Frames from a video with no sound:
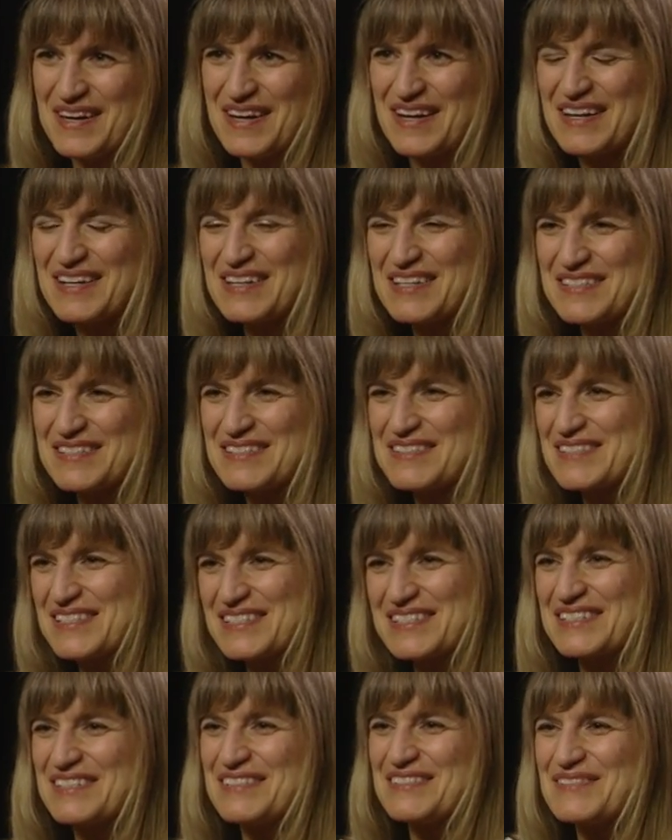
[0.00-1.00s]
I can
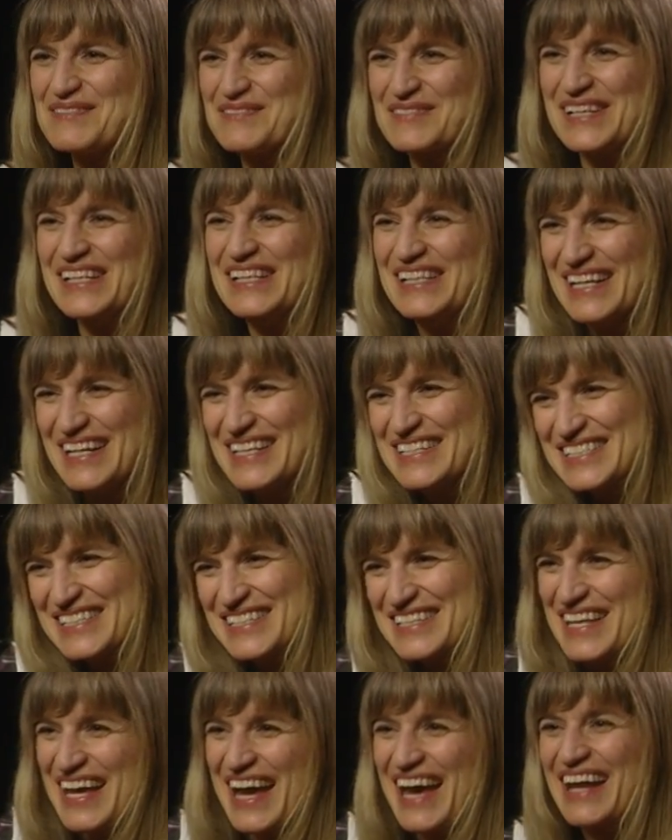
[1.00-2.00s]
still relate
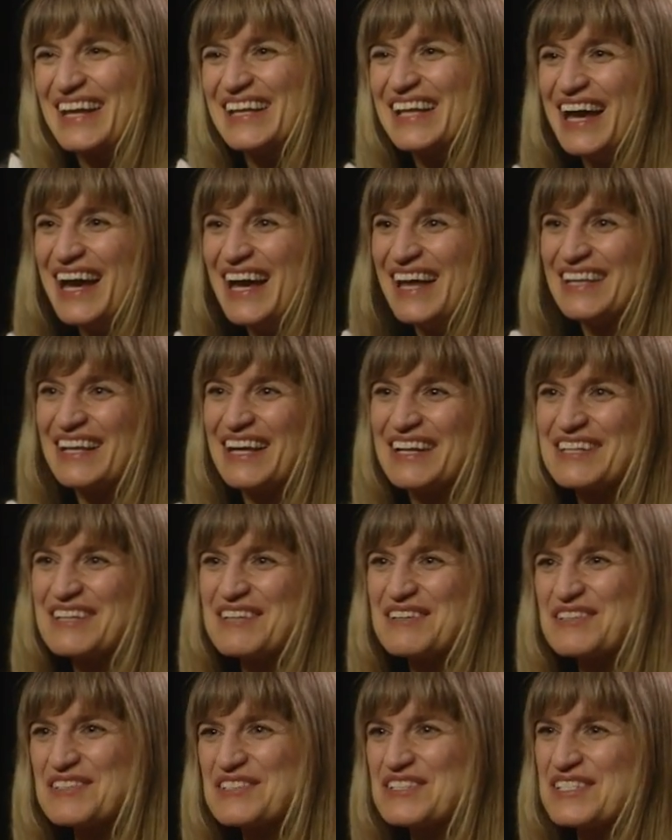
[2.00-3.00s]
to that. Like,
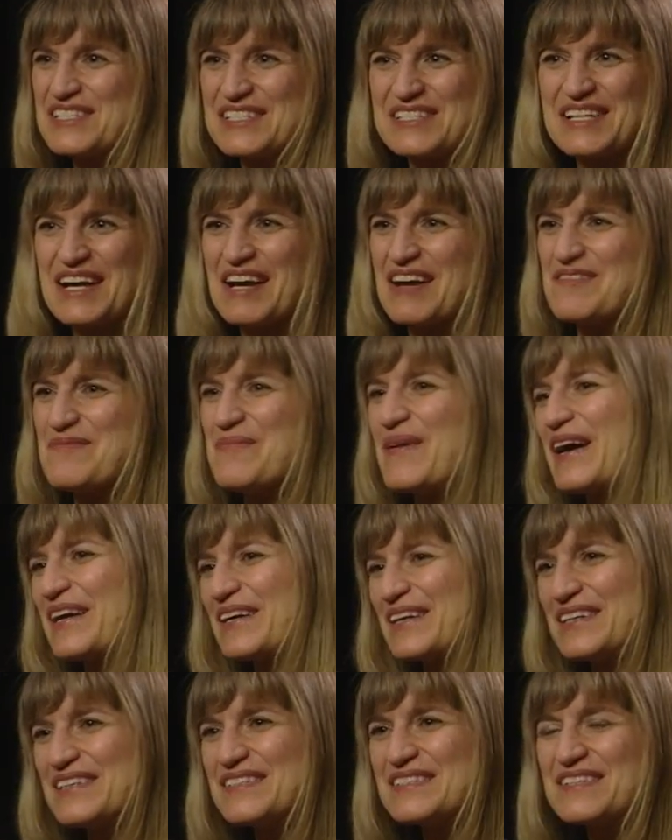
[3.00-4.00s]
you can just dive
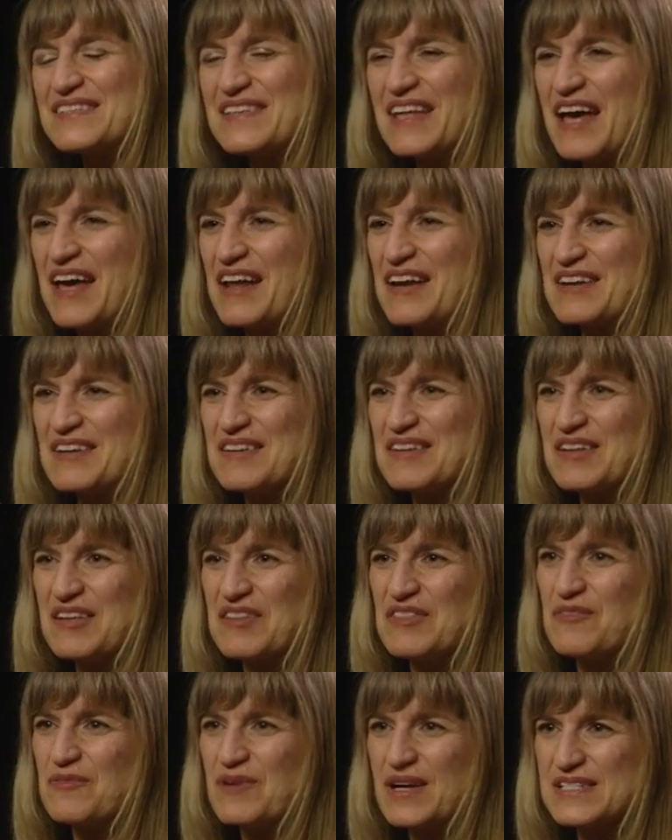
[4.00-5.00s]
back into that,
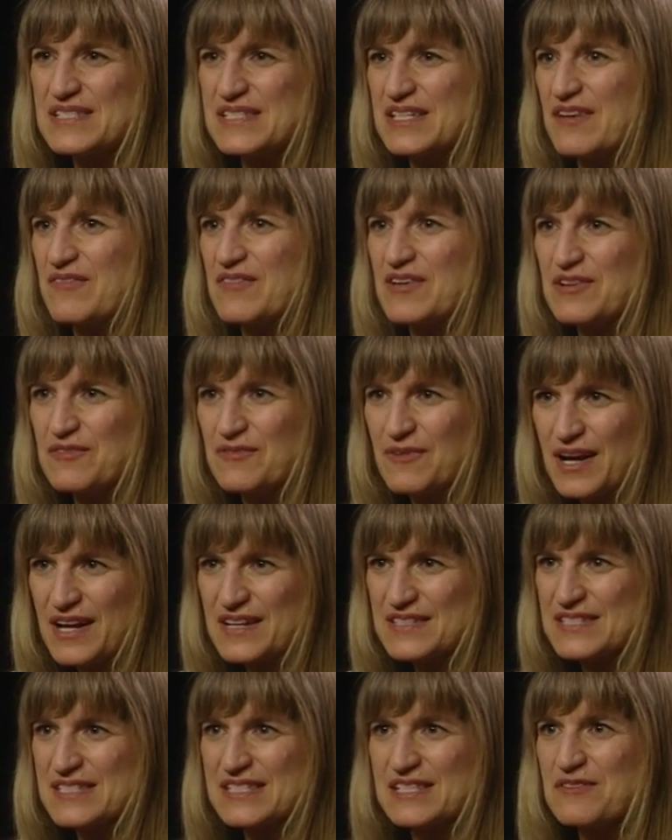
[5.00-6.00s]
and the way Stephanie
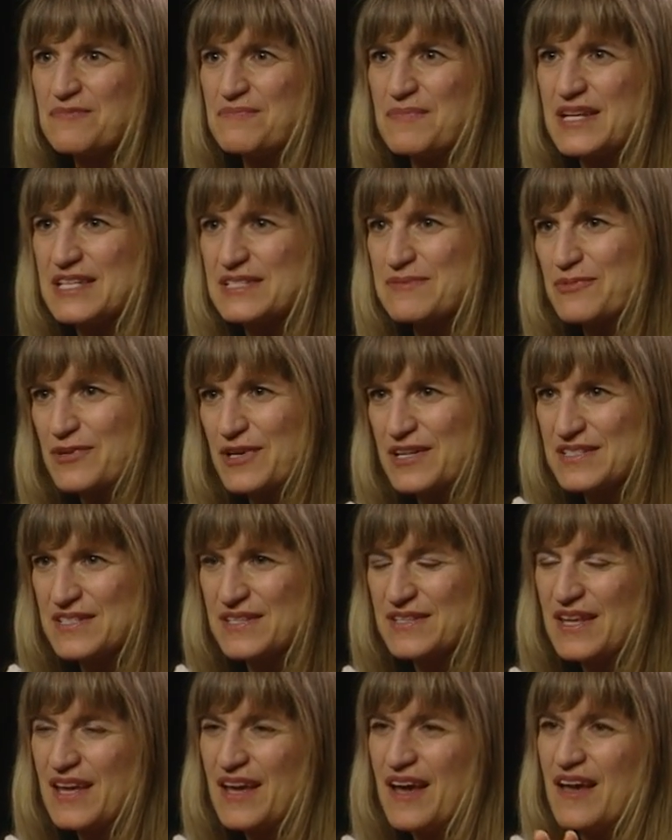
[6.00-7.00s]
writes, so
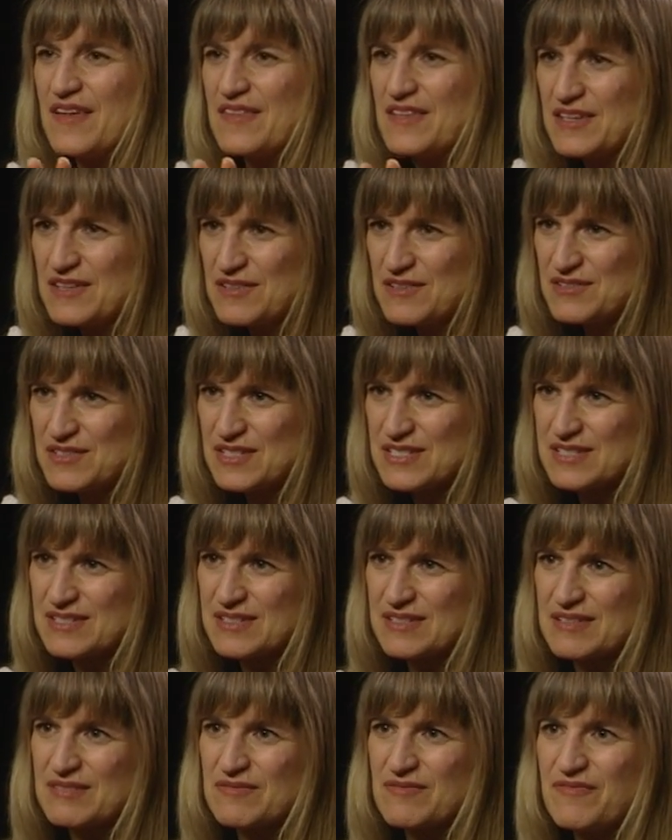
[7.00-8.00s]
mesmerizing that you
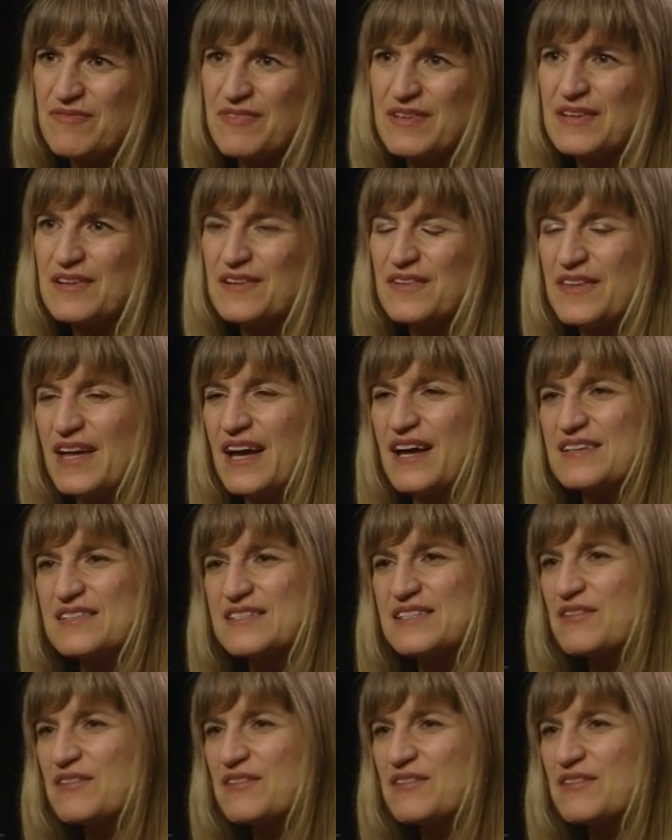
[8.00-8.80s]
just can feel that.